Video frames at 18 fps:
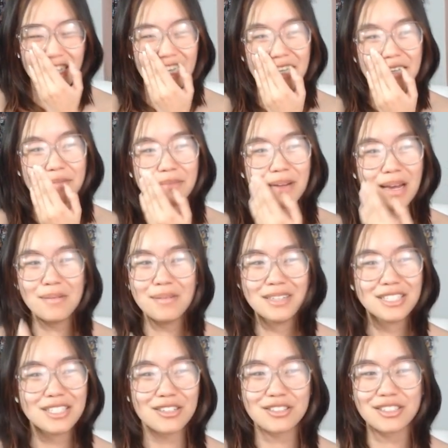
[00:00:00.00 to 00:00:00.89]
Maybe
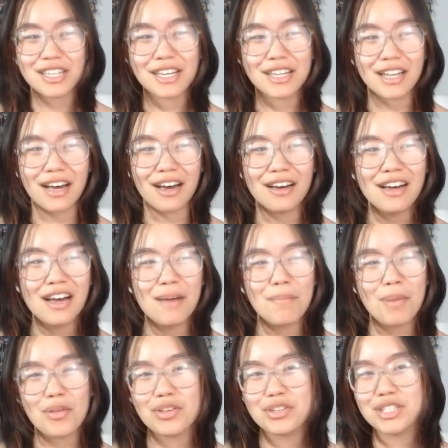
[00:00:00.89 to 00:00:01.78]
she'll say that.
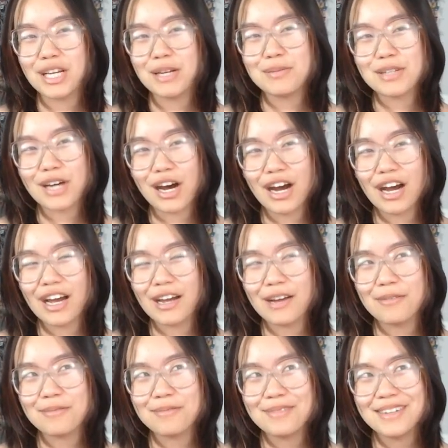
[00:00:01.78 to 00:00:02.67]
But at the same
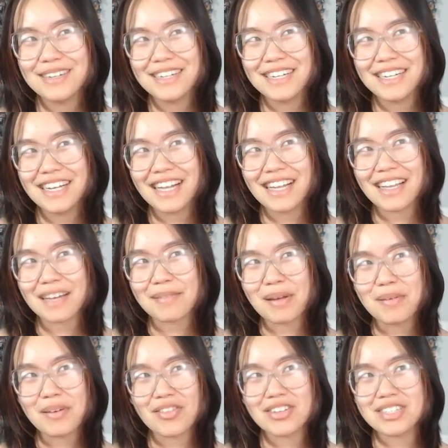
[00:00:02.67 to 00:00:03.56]
time, like
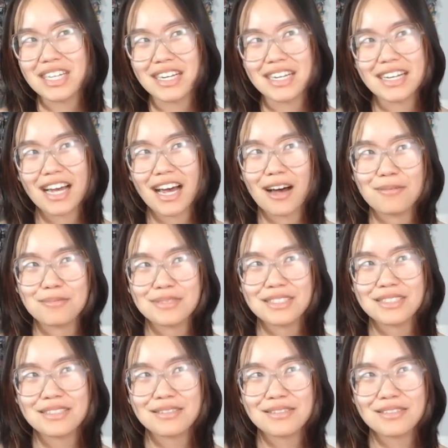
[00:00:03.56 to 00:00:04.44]
being on the dating
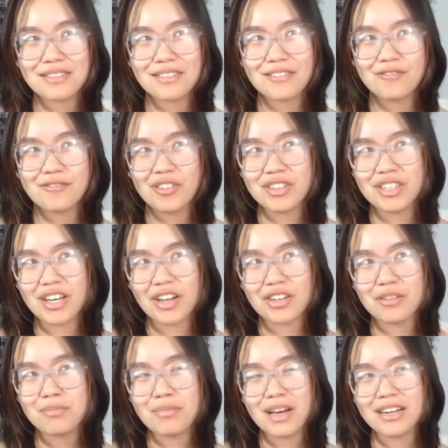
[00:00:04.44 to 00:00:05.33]
apps, 50
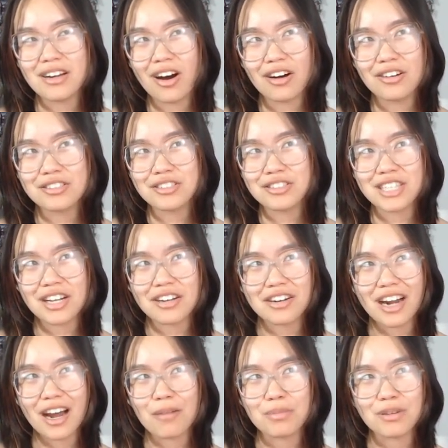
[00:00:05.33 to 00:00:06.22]
other men also tell her
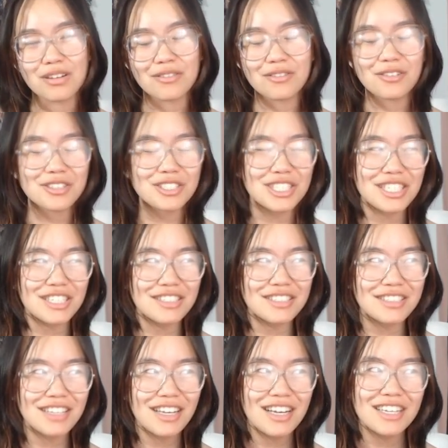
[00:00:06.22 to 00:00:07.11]
how beautiful she is.